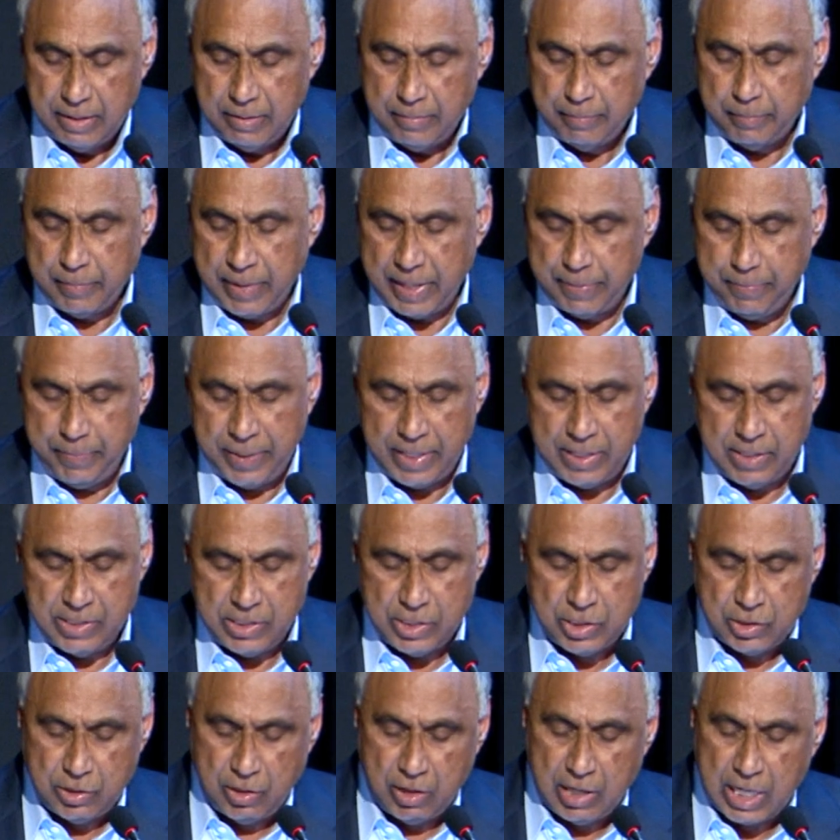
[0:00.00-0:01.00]
My
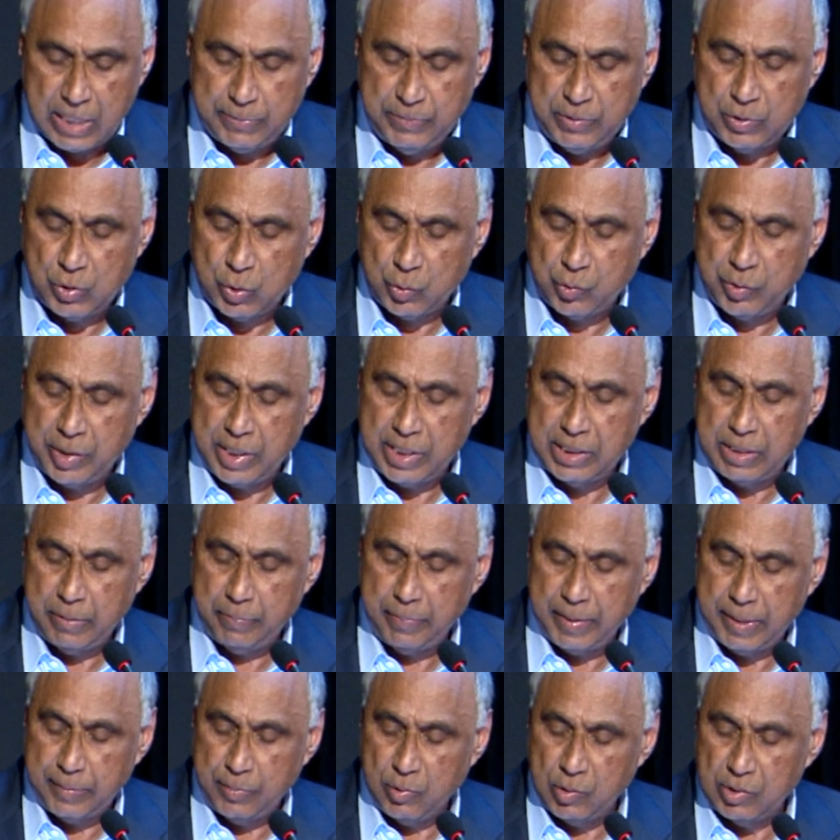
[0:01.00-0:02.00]
parents taught me to treat the
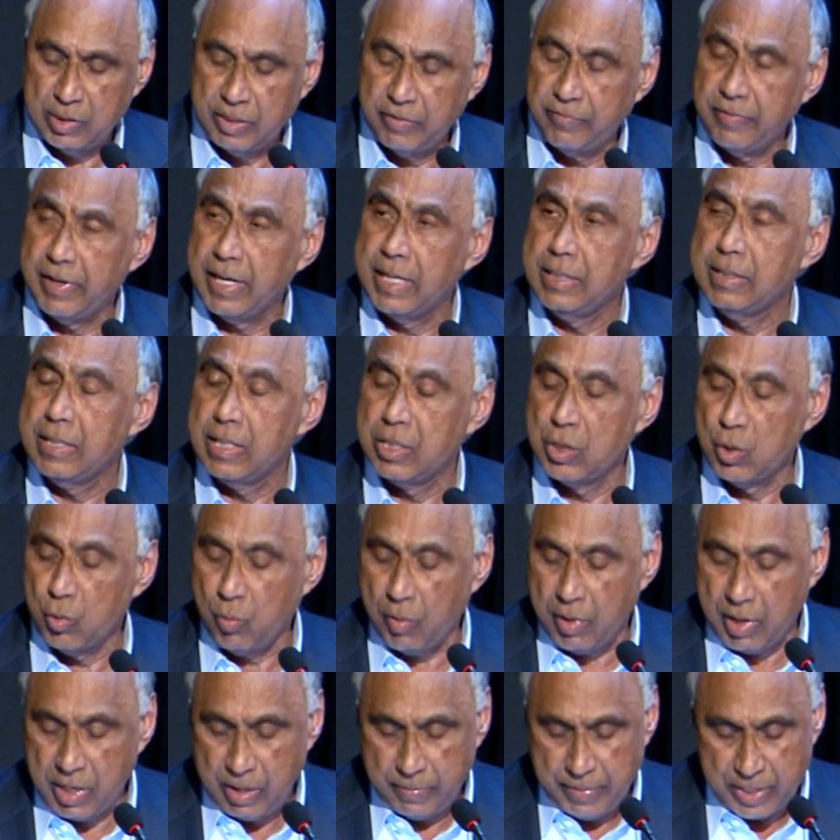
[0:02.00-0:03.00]
people in the way that you
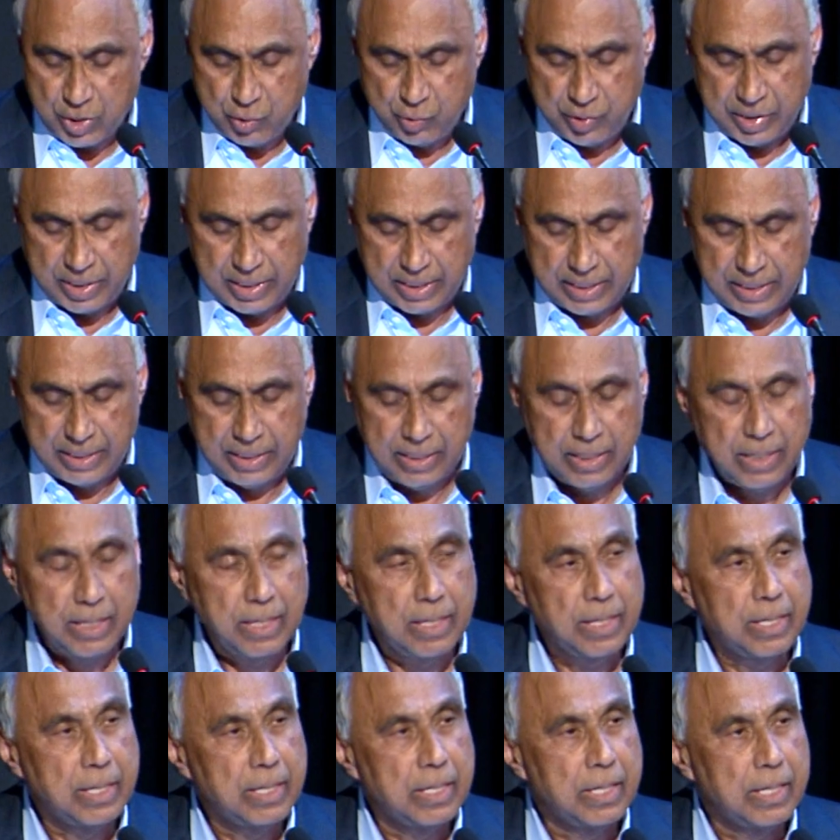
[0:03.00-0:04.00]
want to be treated,
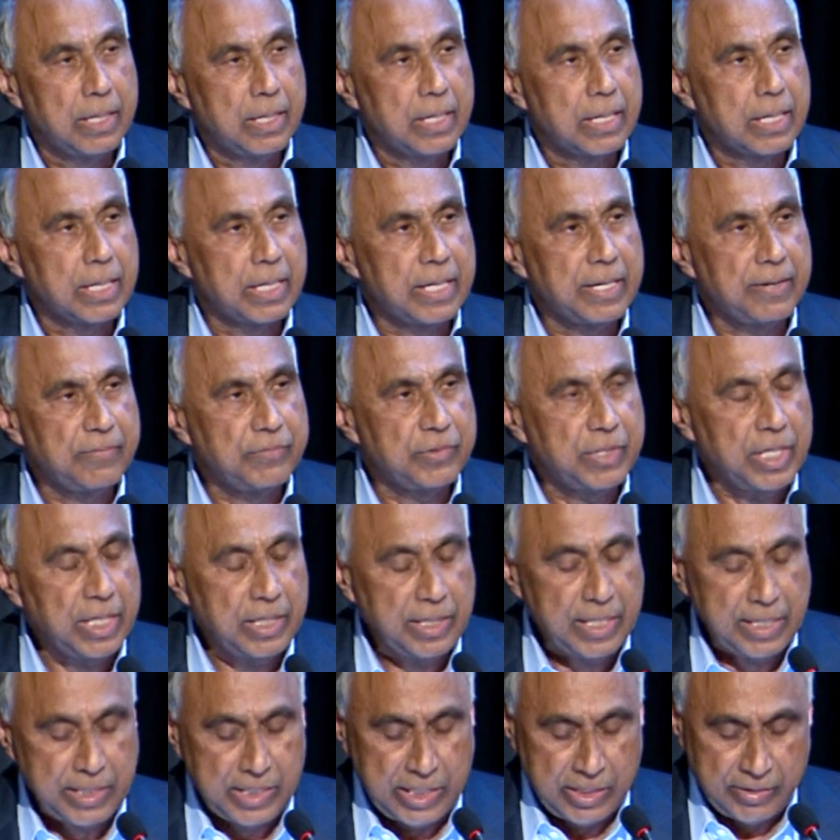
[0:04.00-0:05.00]
give
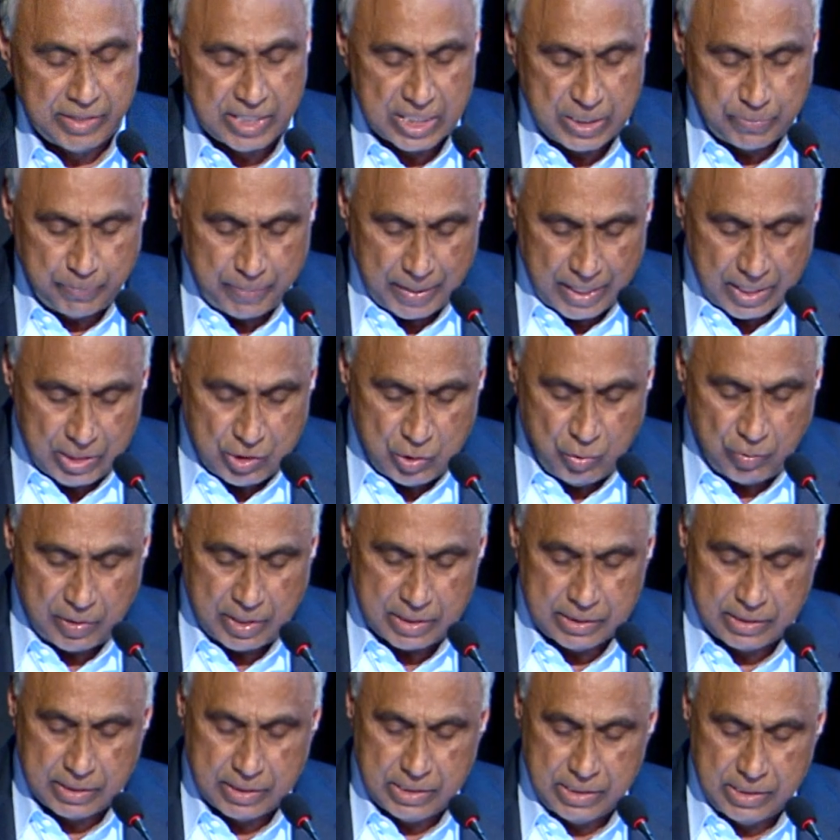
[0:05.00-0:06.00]
dignity and respect to
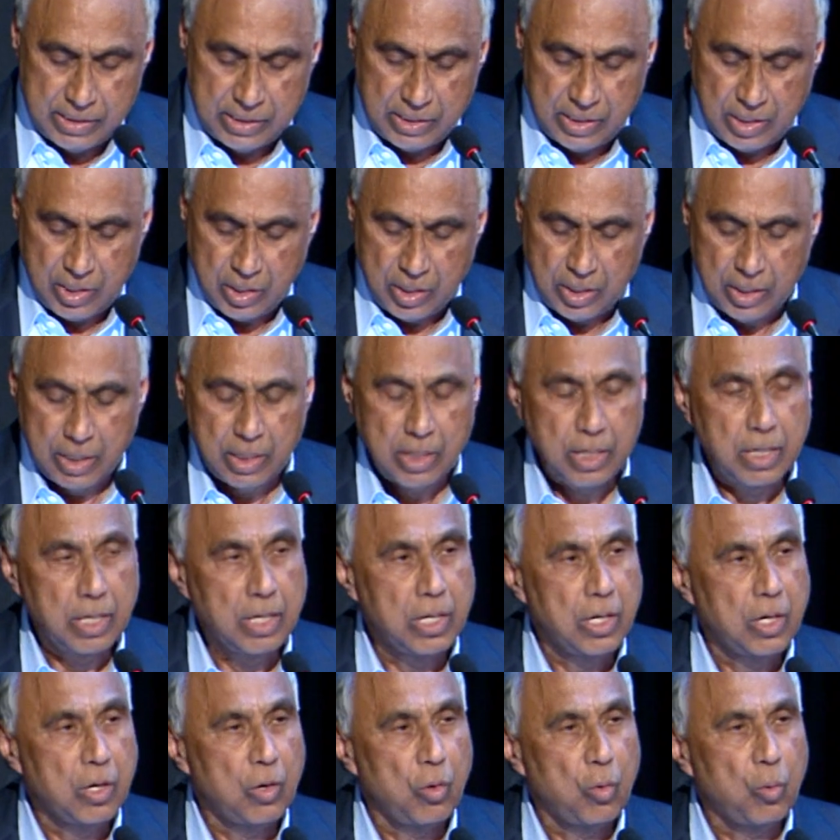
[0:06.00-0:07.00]
others,
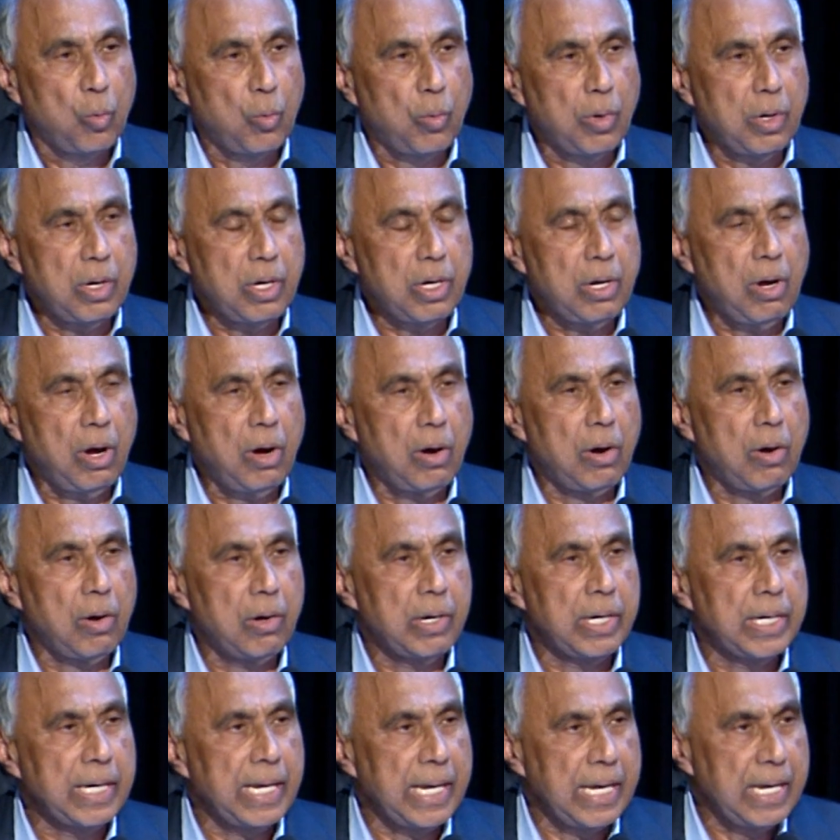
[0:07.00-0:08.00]
work hard
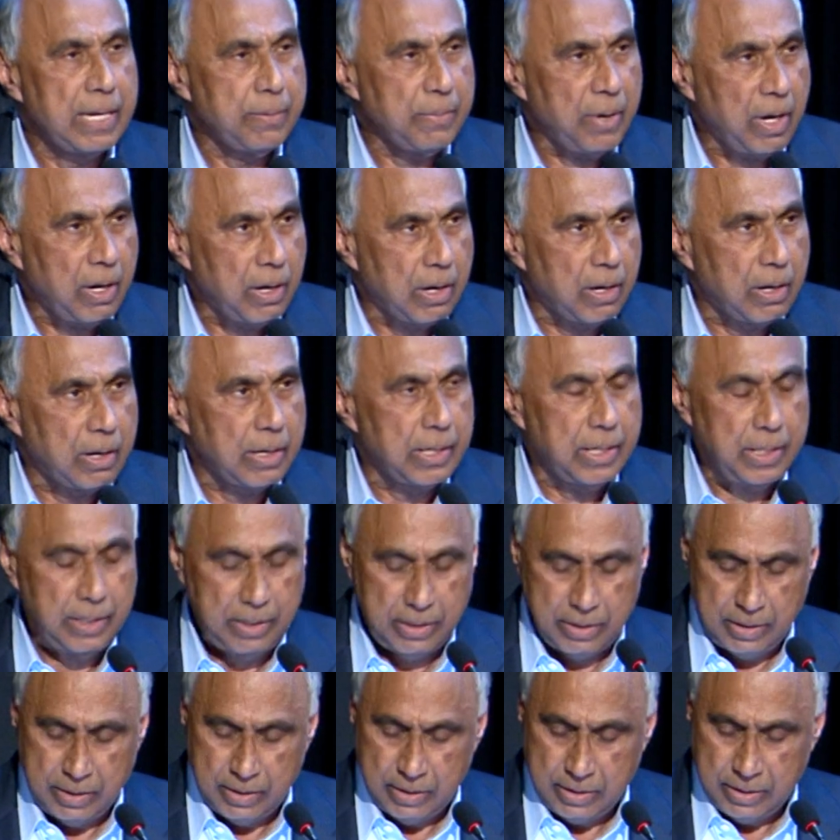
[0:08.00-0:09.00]
and aim high,
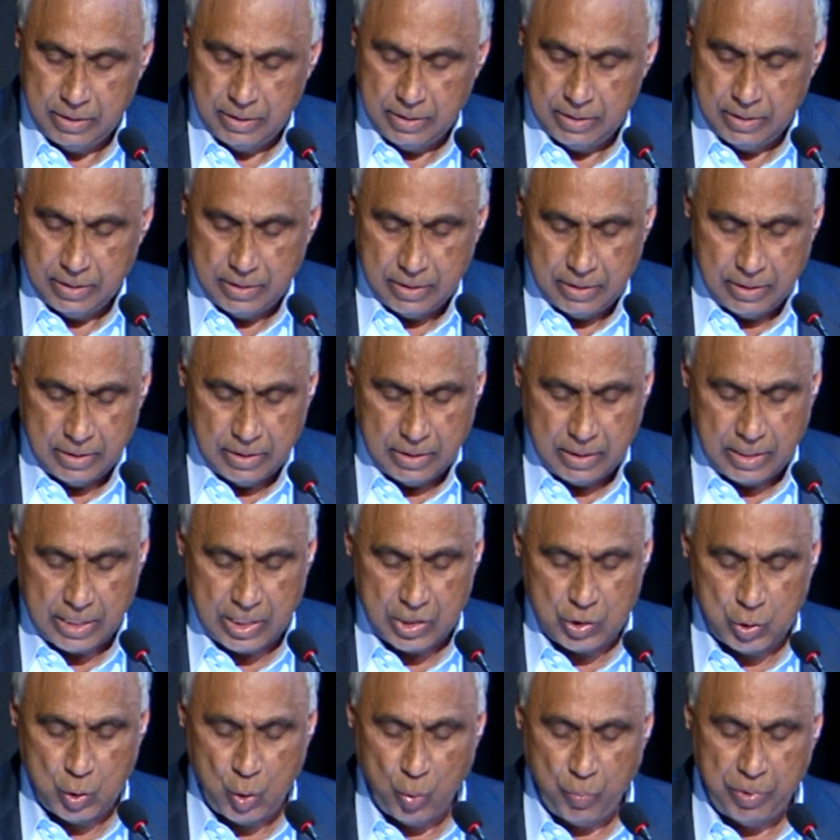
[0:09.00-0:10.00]

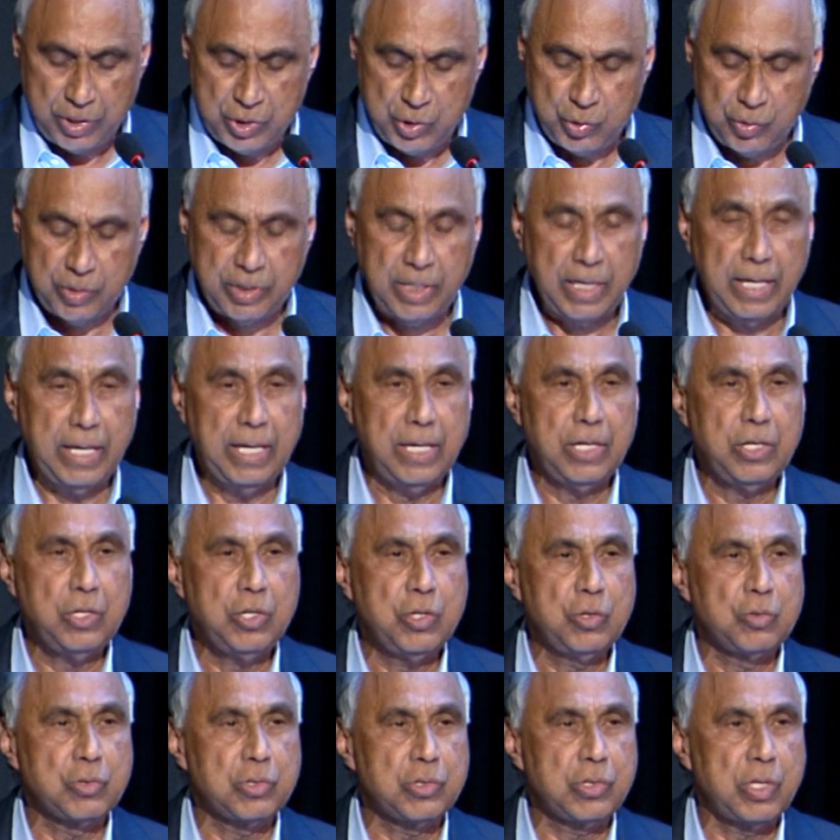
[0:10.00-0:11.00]
and do what you can
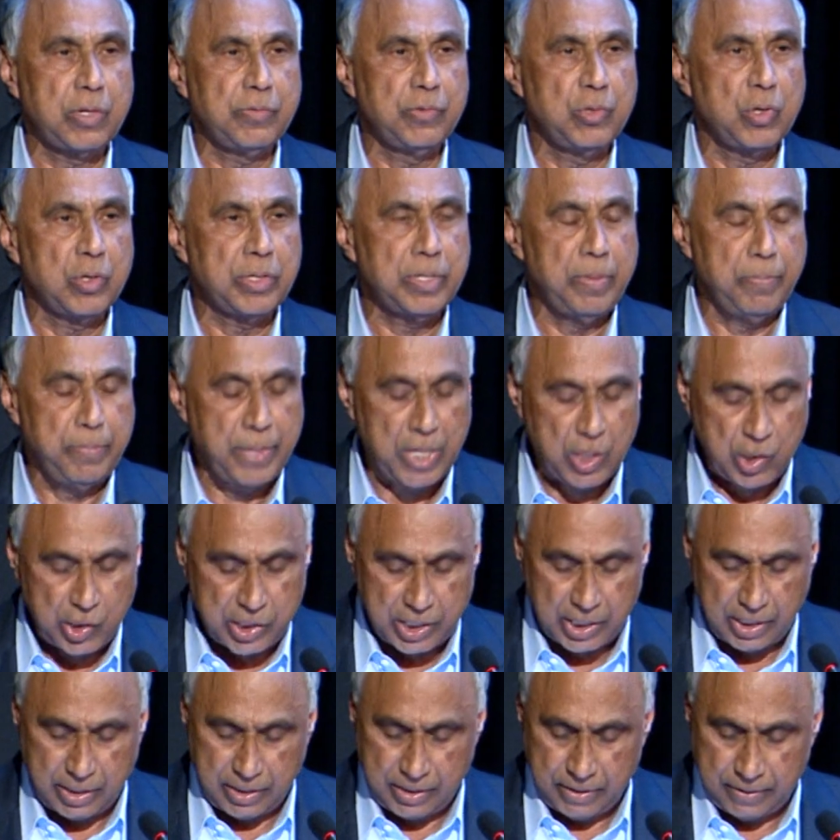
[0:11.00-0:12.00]
to serve your
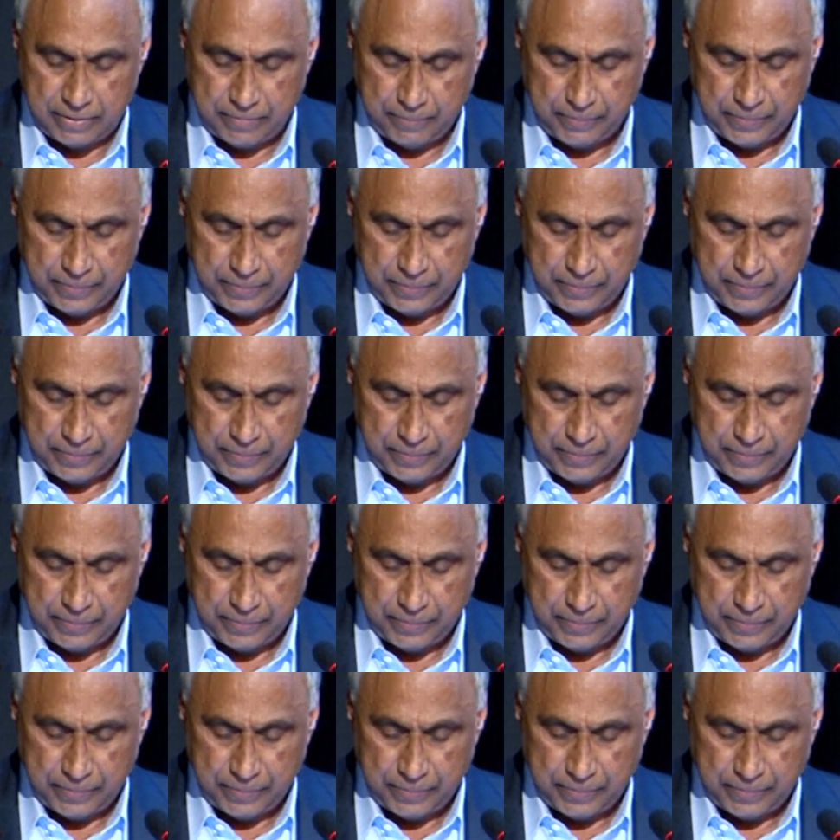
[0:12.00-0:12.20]
community.